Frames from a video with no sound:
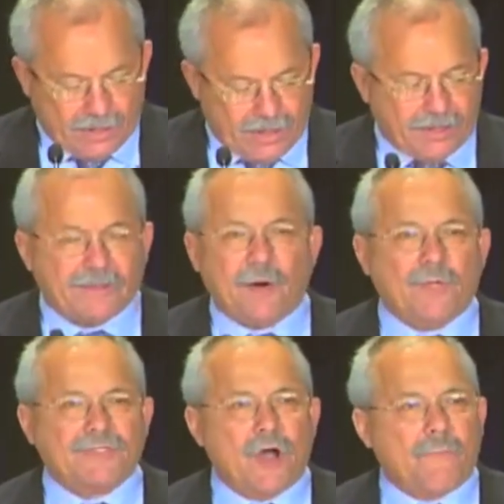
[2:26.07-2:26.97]
and that there
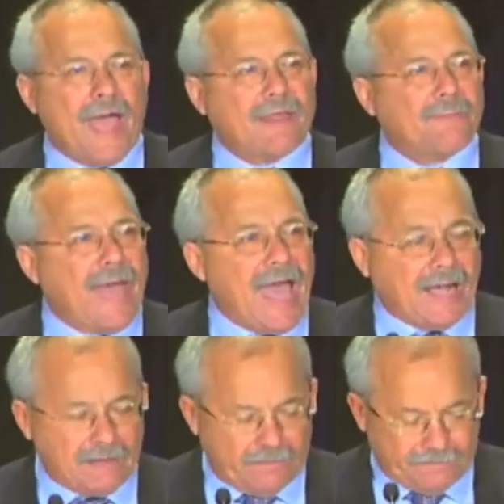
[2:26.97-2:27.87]
was no path back.